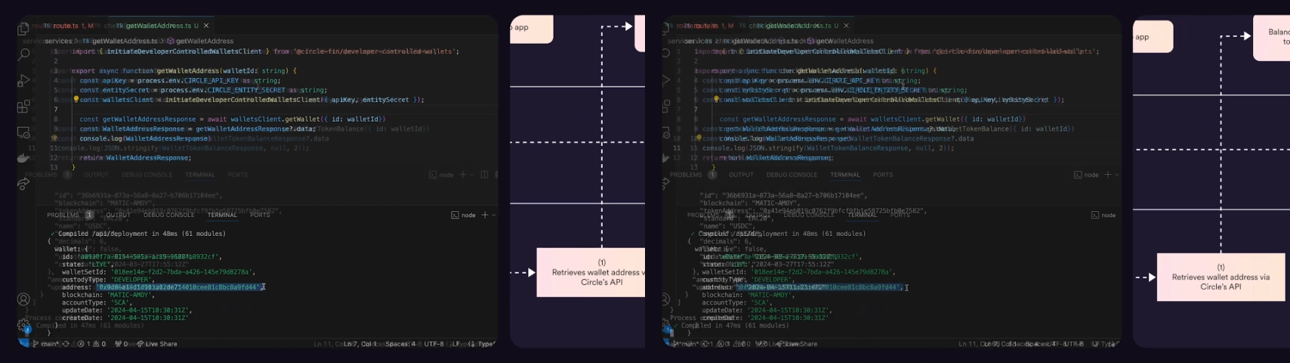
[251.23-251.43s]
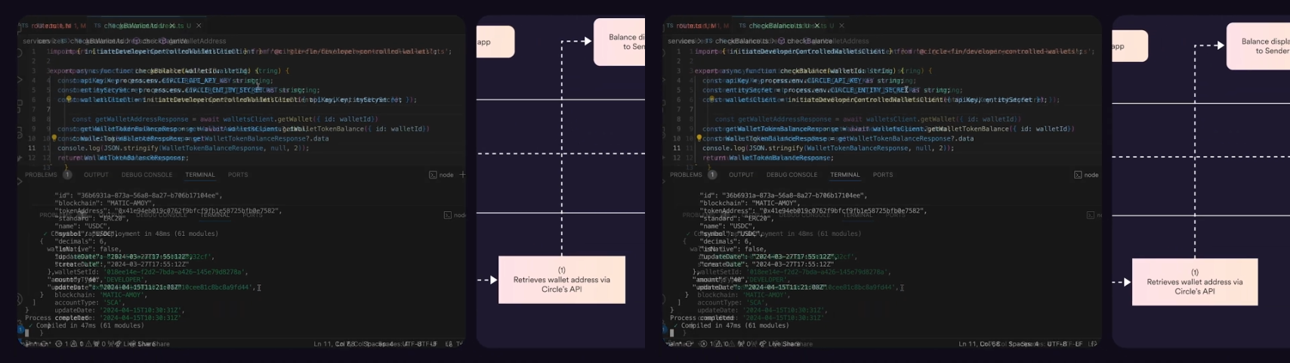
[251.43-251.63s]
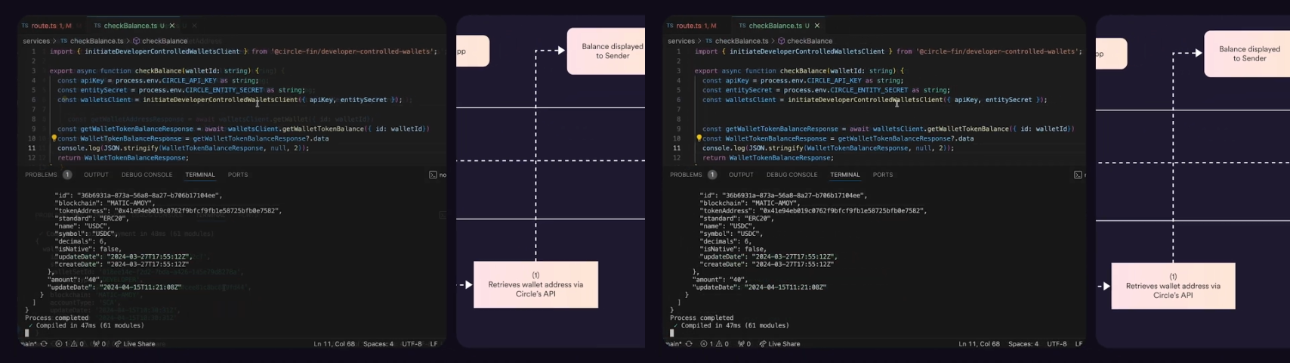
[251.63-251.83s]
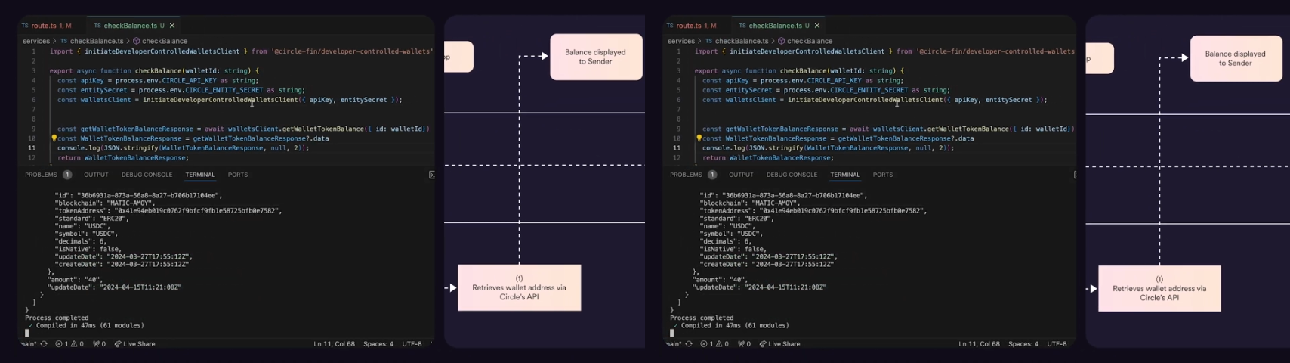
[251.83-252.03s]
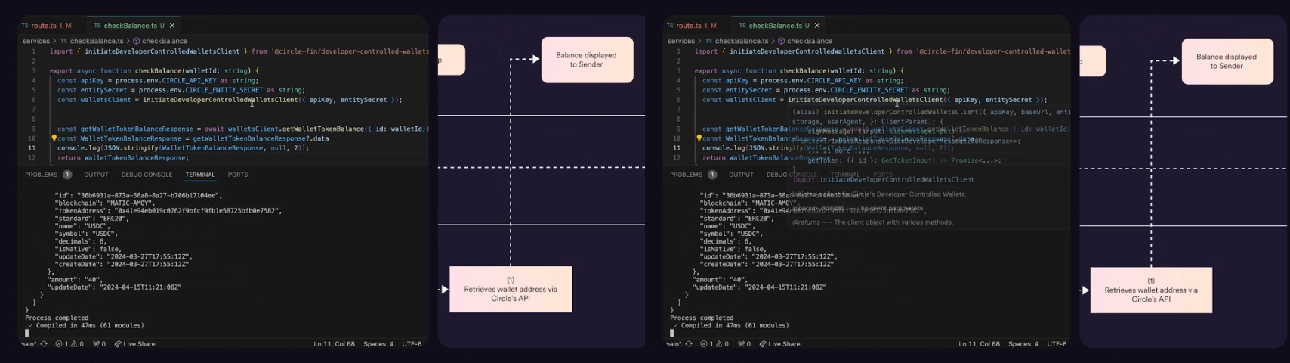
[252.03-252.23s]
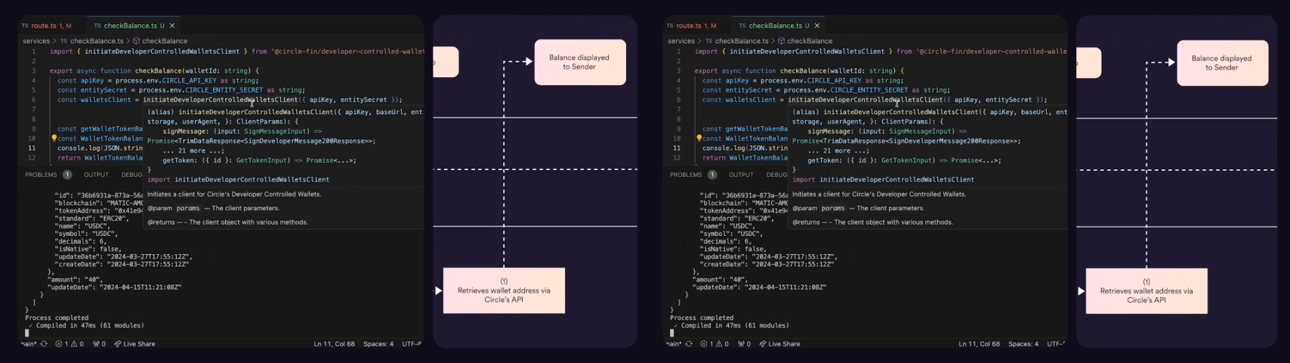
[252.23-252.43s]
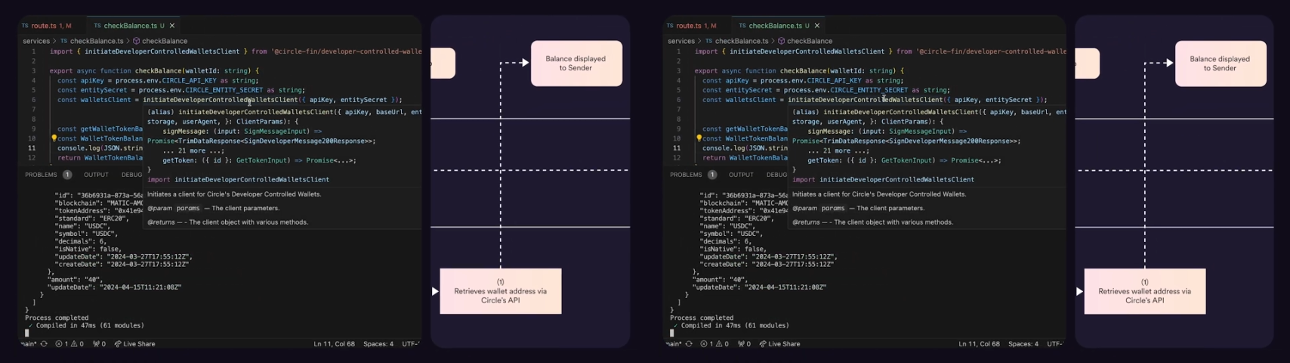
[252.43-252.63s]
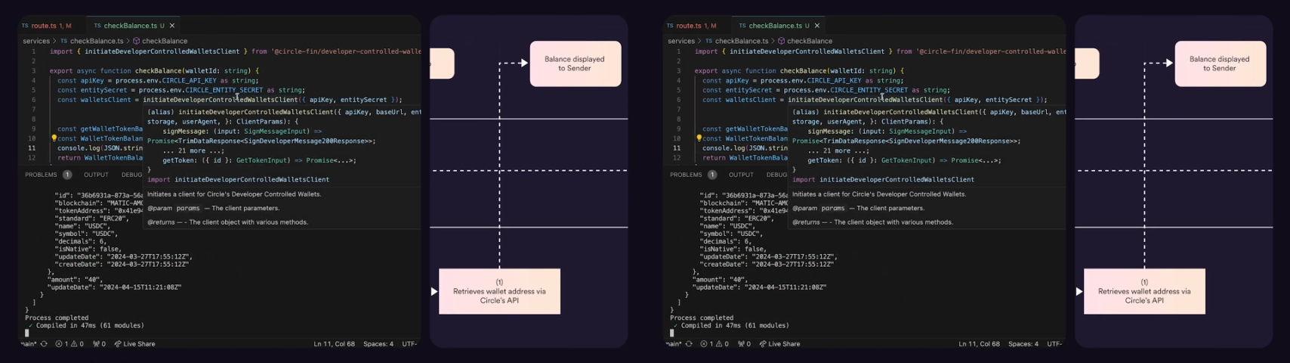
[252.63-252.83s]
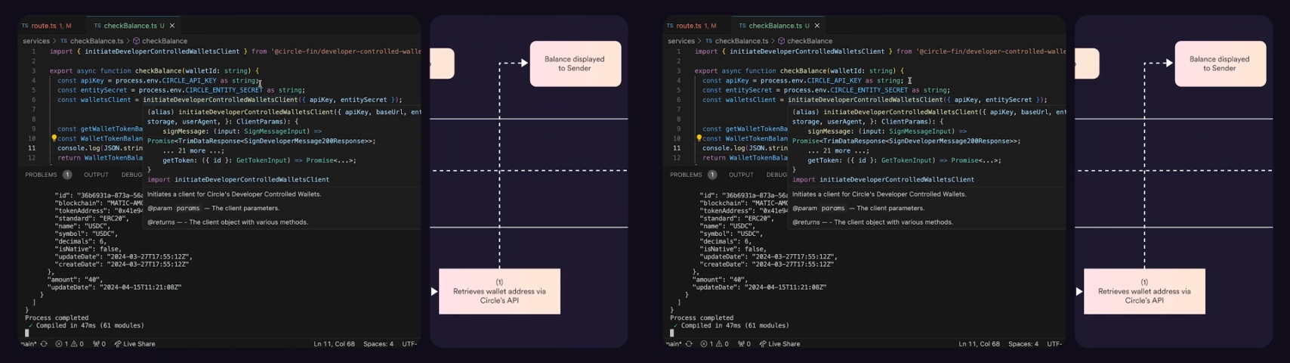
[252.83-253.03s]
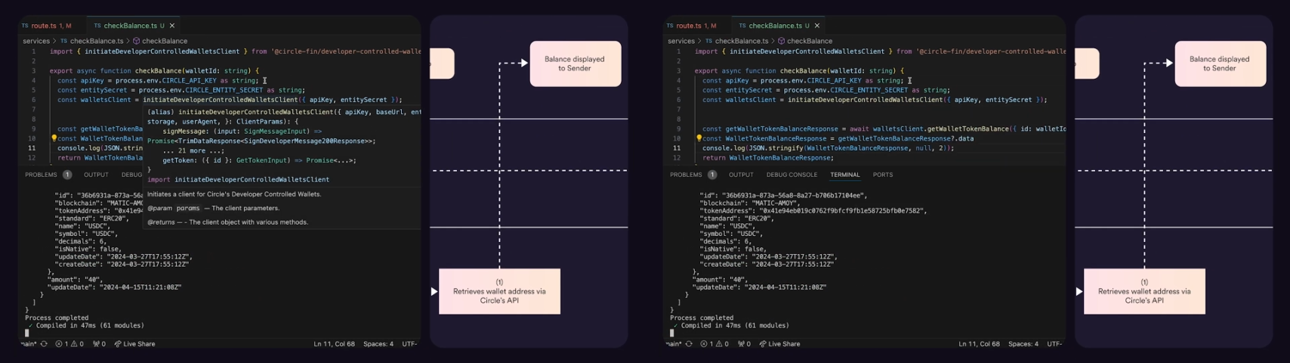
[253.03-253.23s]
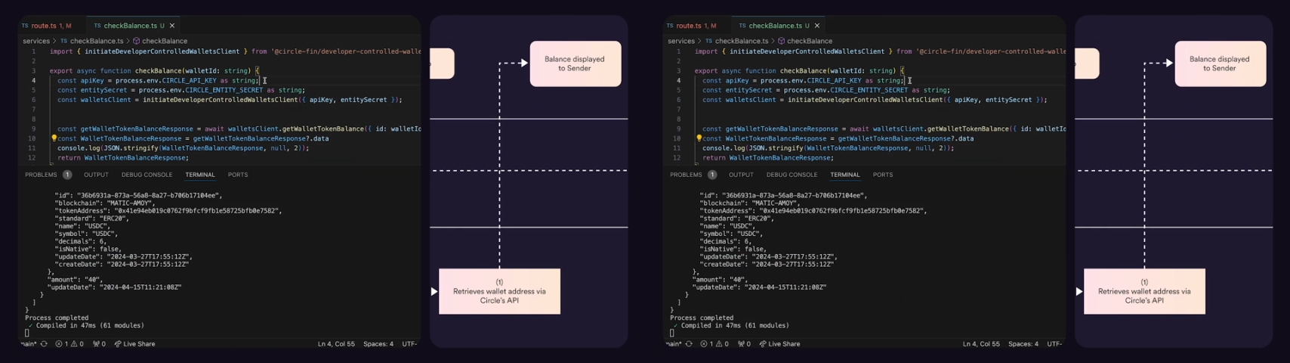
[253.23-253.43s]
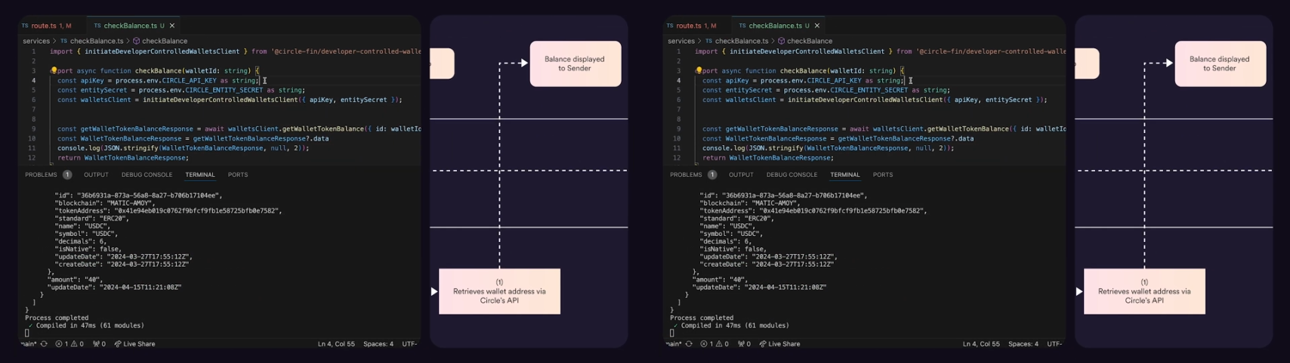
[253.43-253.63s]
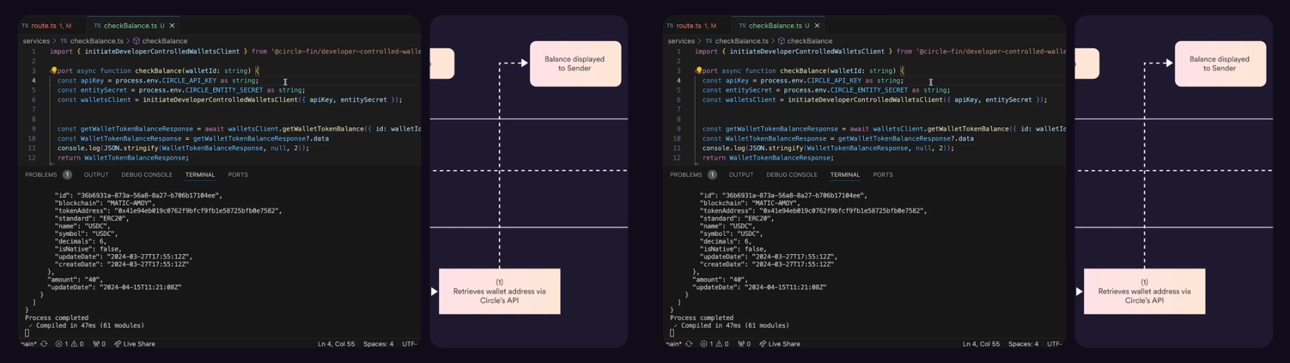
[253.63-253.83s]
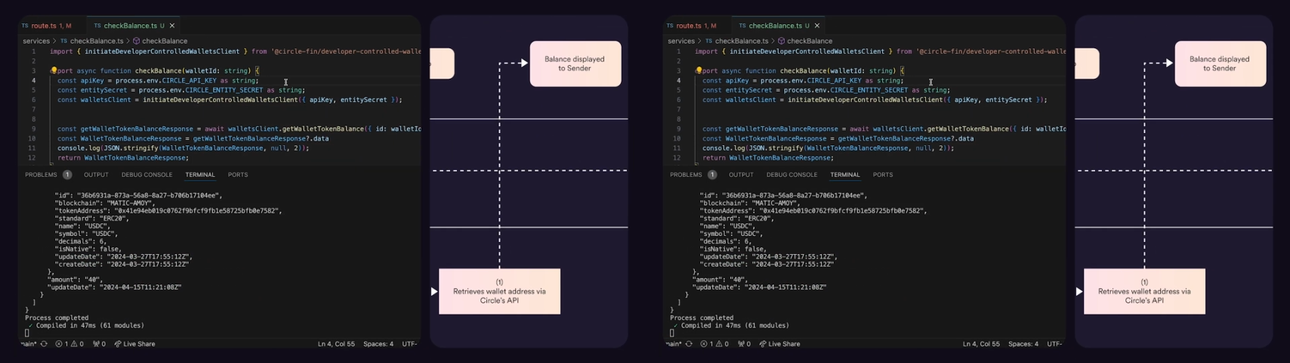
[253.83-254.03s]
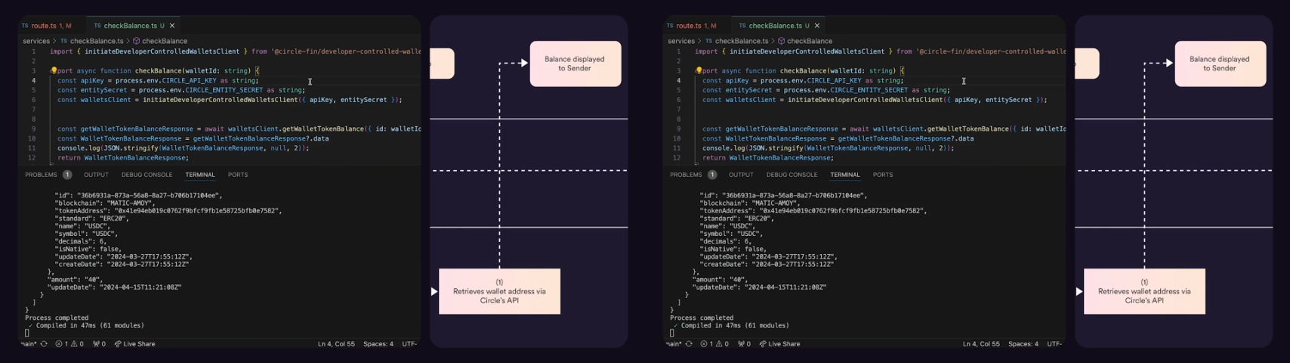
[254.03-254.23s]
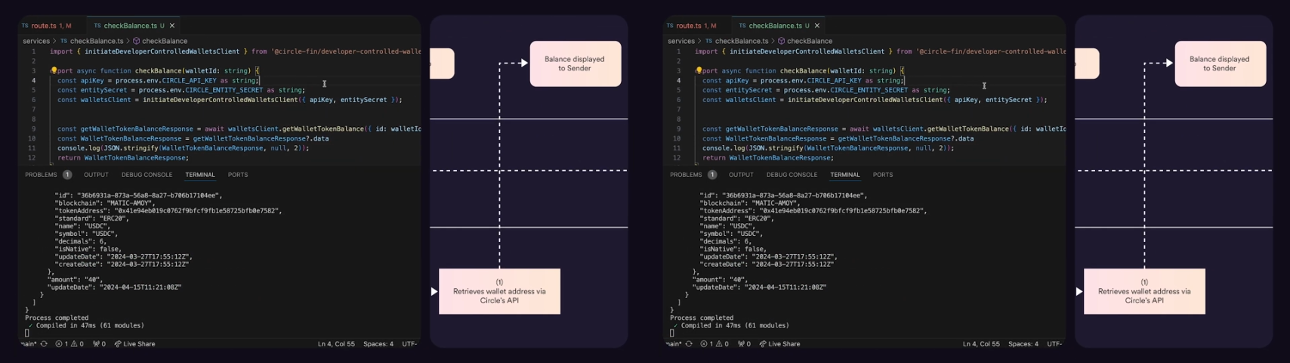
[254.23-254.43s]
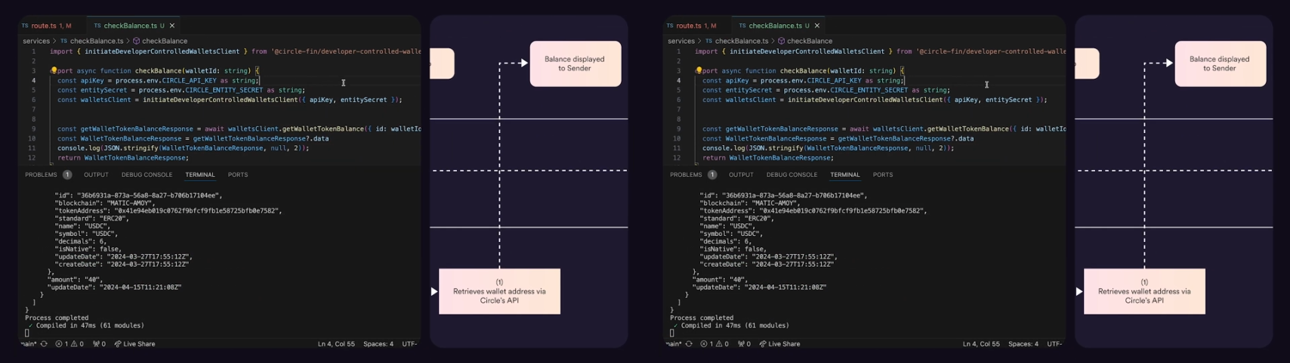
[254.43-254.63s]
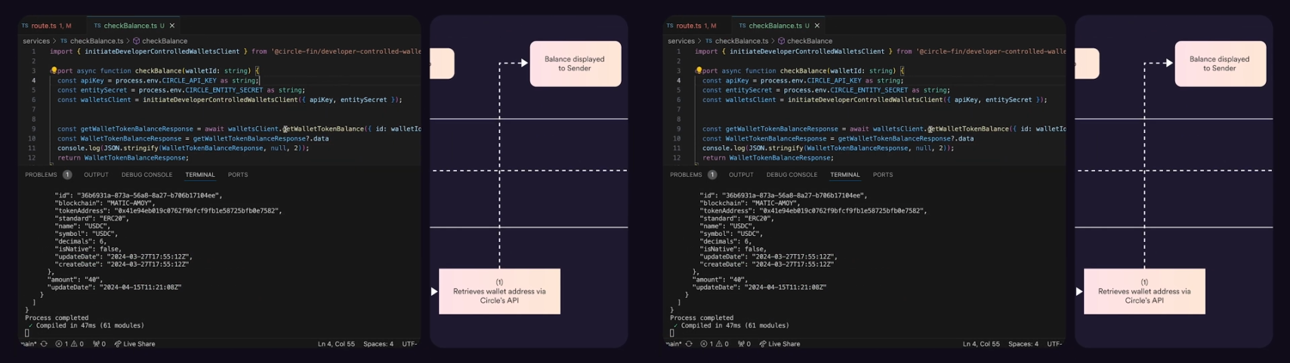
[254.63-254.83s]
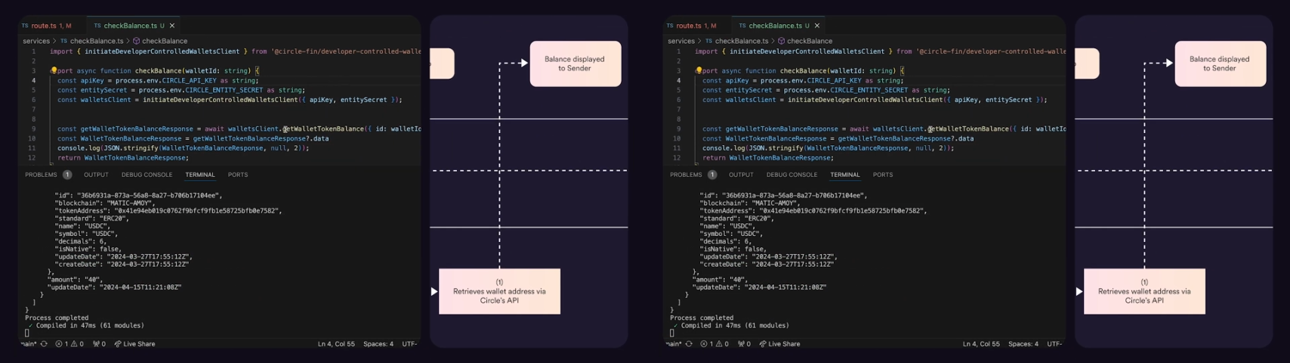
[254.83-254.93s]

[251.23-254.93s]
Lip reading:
(no speaker visible)